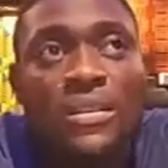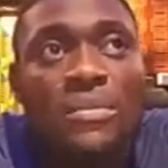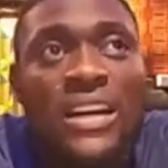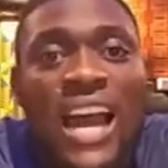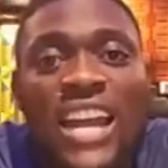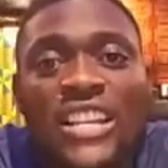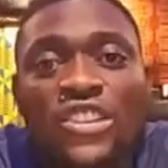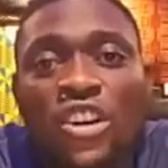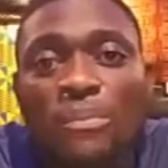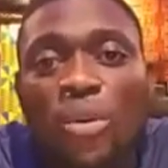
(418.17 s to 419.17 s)
but I did
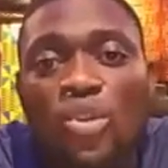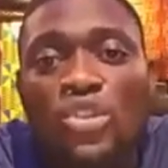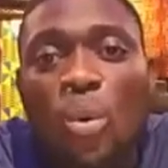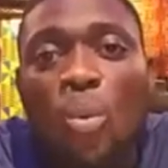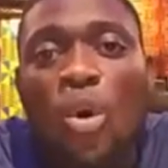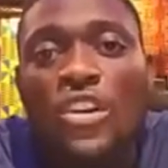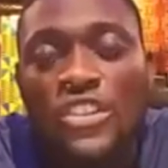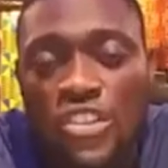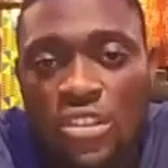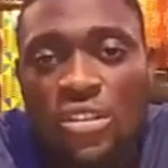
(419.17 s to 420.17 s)
not post
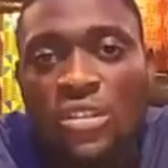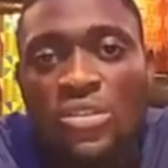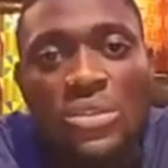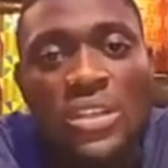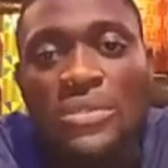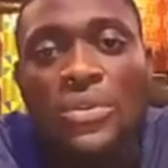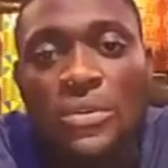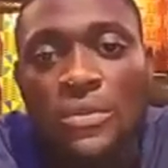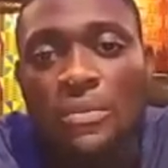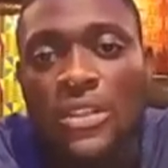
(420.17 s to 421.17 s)
once to say vote
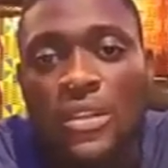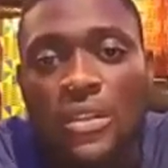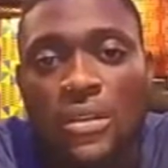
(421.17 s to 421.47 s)
for me,